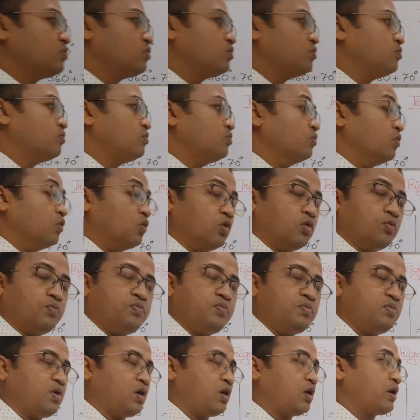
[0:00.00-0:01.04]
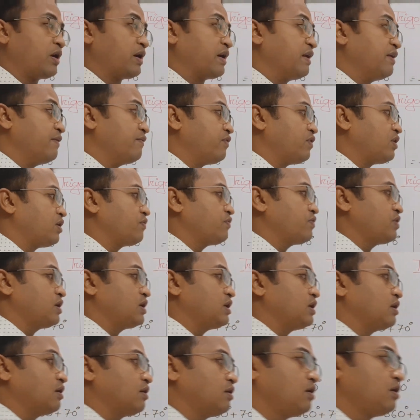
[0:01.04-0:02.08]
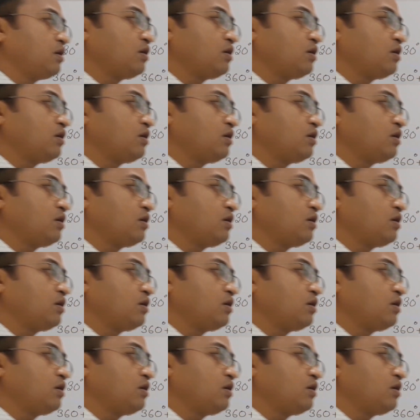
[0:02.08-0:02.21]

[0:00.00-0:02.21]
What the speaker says: move or revolve in